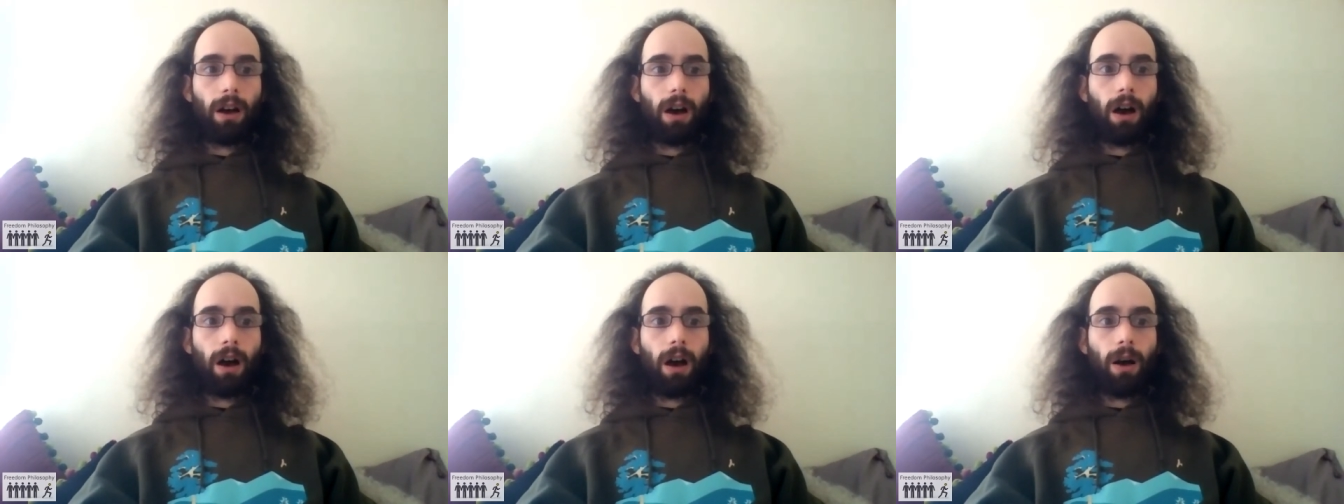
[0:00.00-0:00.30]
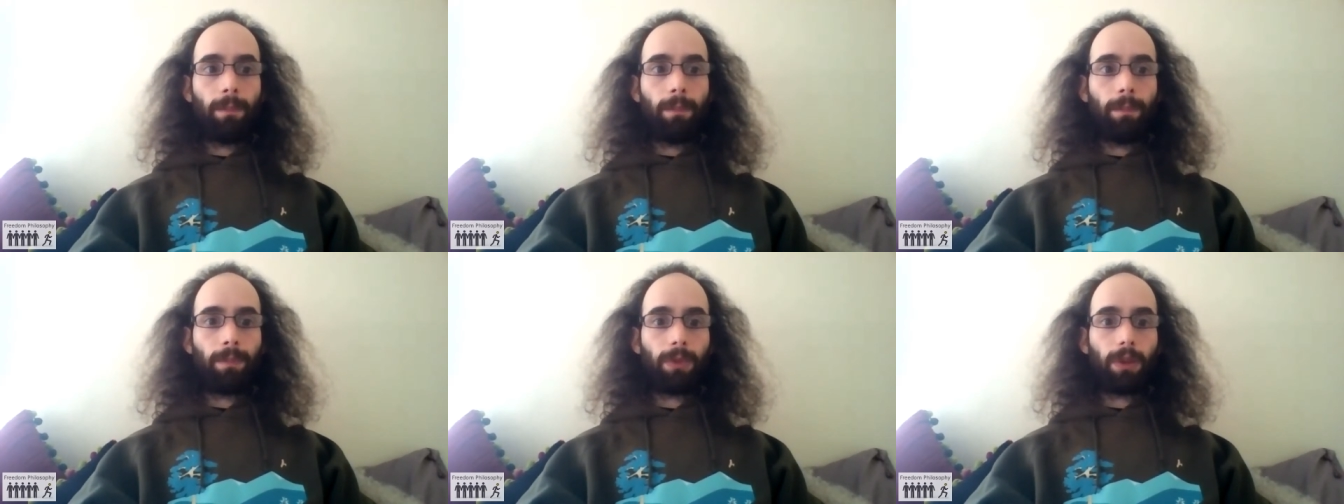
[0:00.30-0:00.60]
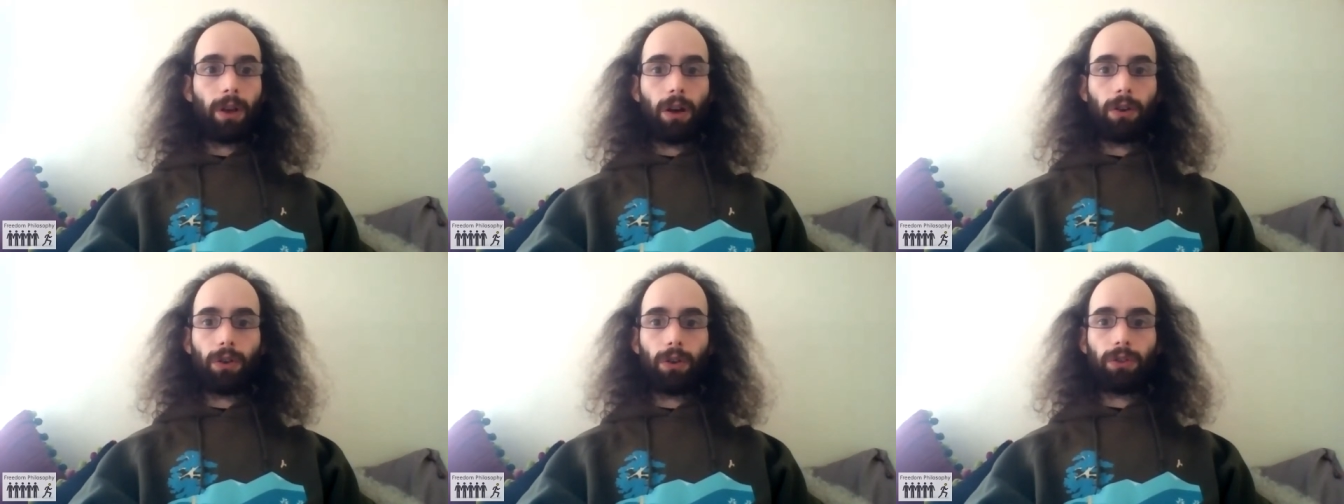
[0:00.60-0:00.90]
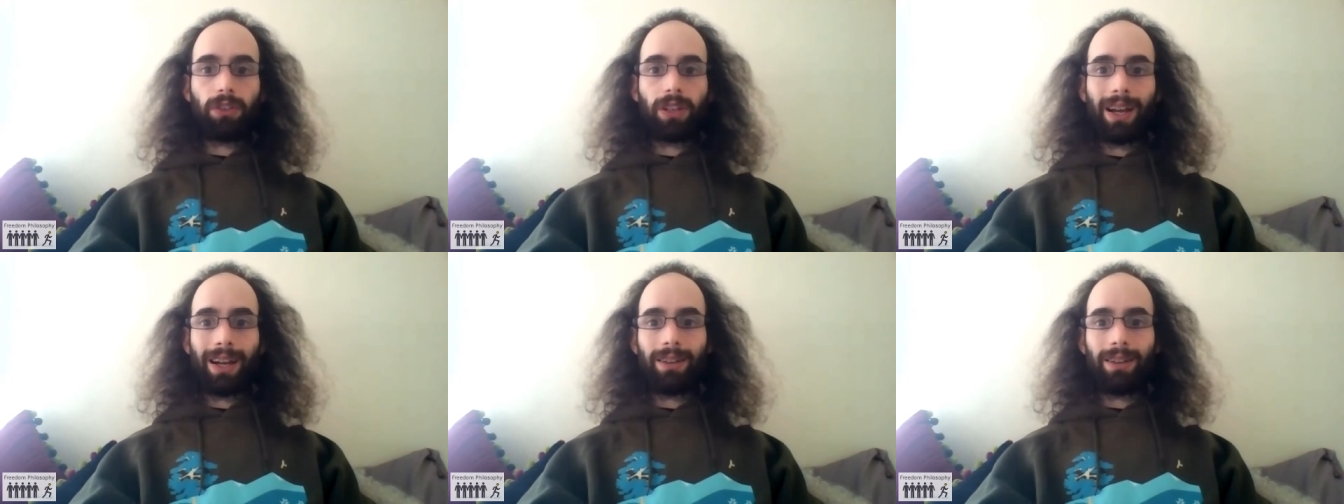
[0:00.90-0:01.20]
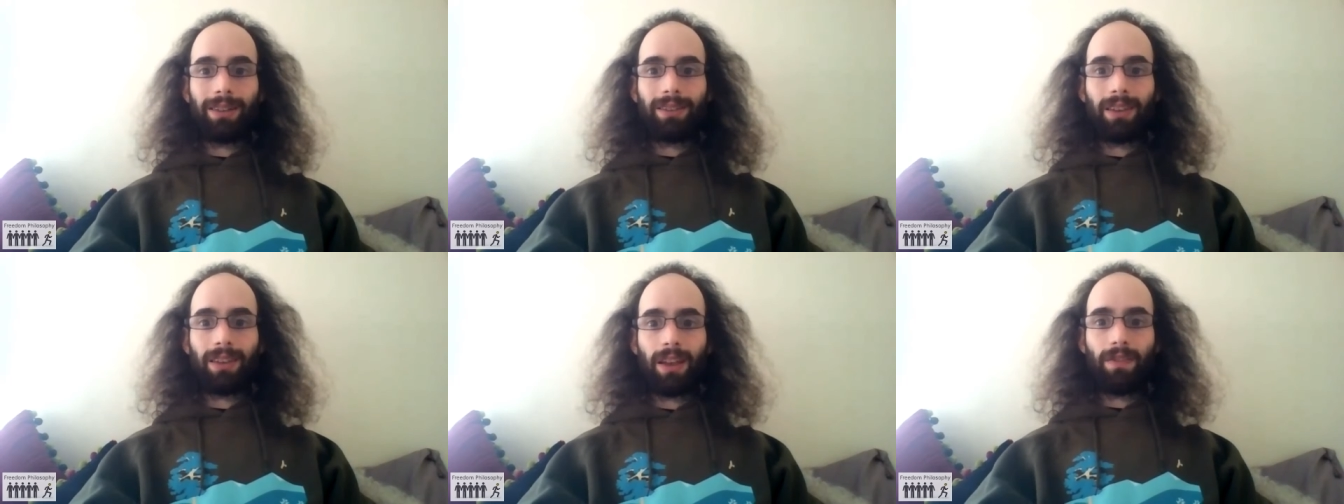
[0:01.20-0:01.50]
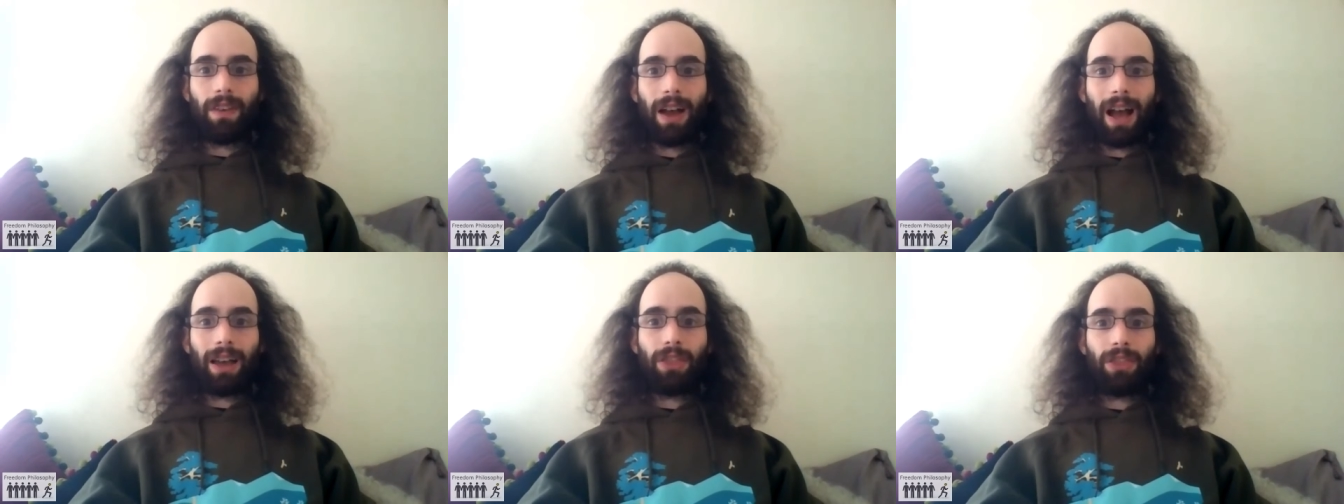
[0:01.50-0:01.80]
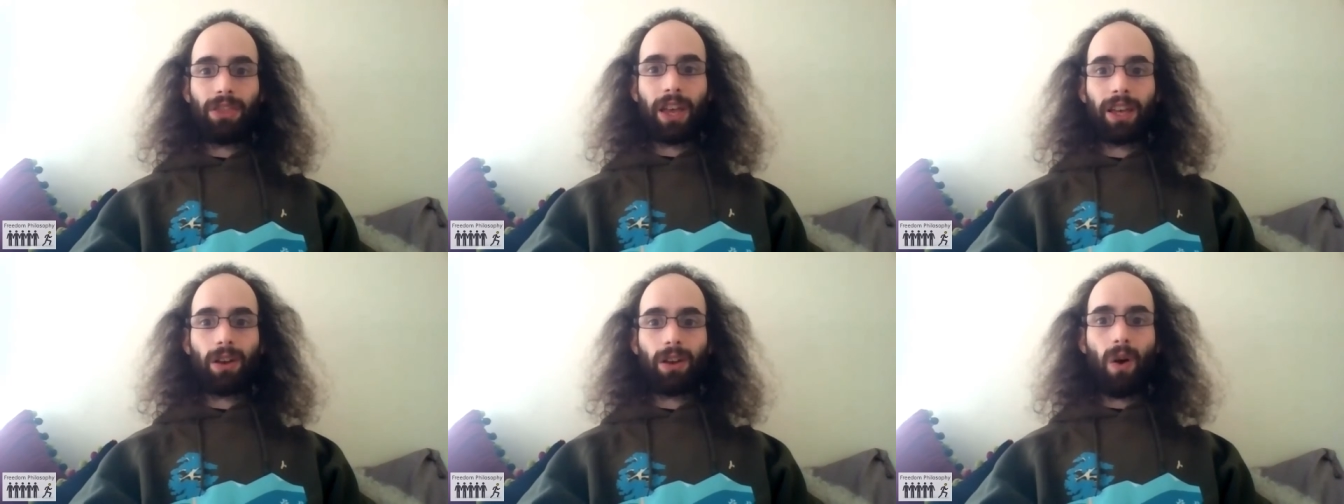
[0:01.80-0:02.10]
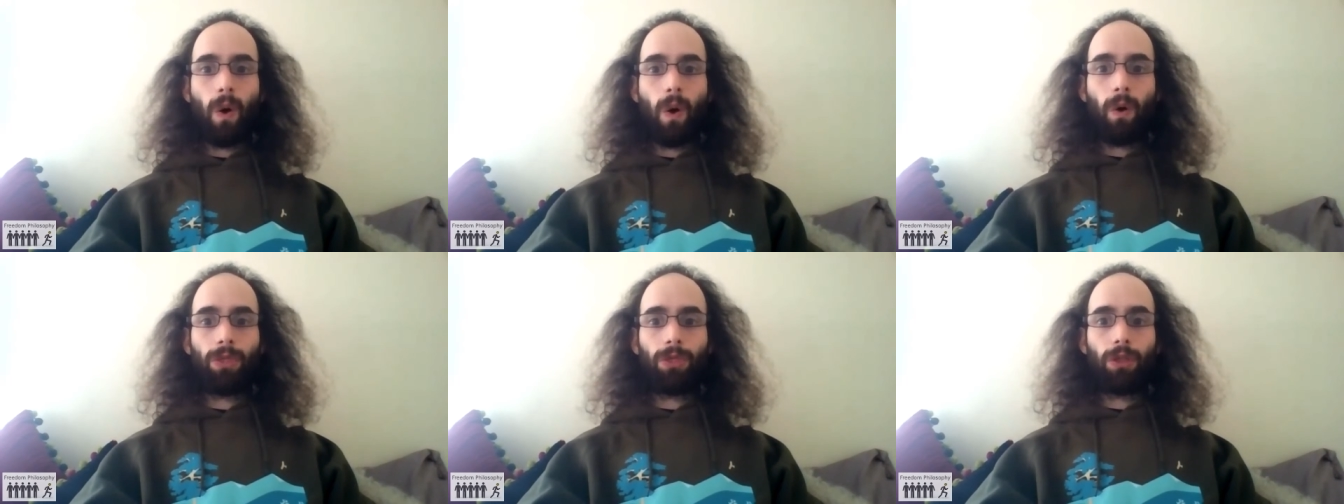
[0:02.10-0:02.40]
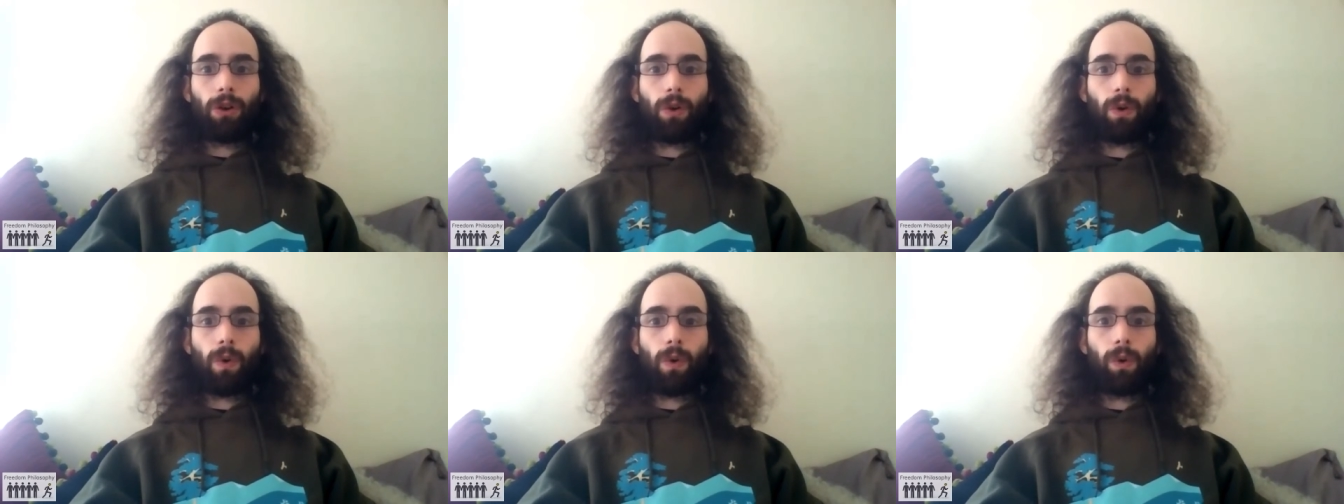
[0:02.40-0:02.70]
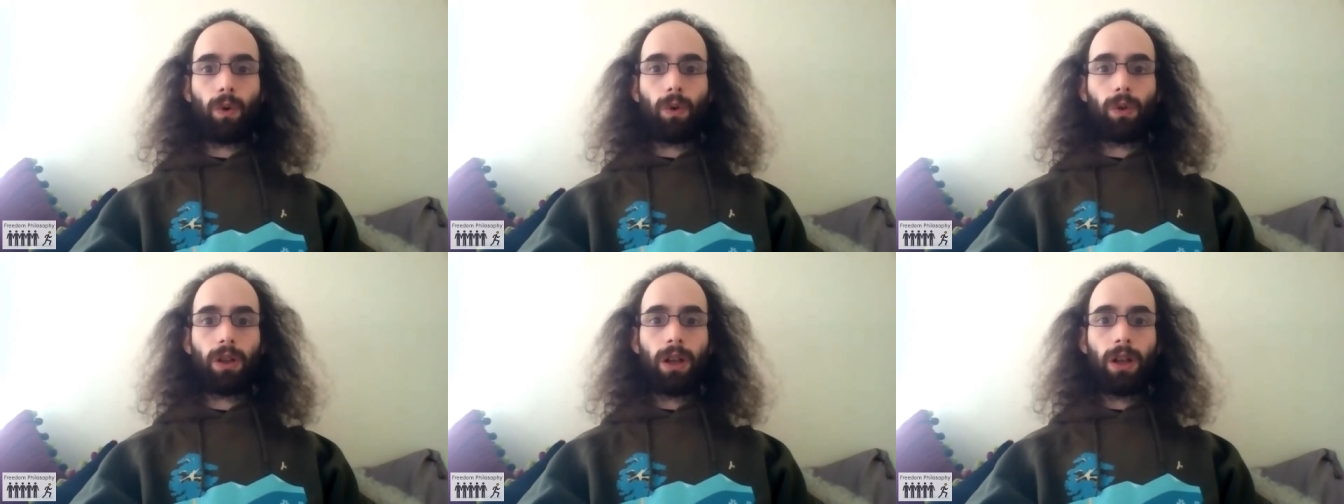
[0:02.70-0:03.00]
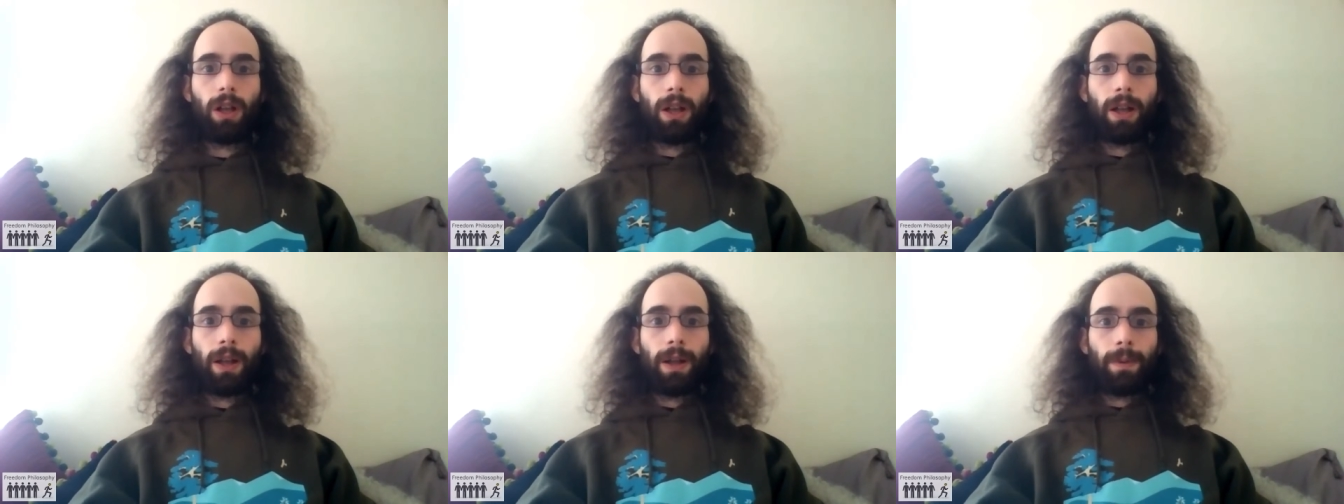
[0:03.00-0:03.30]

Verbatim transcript: um, an alternative. I think on the whole,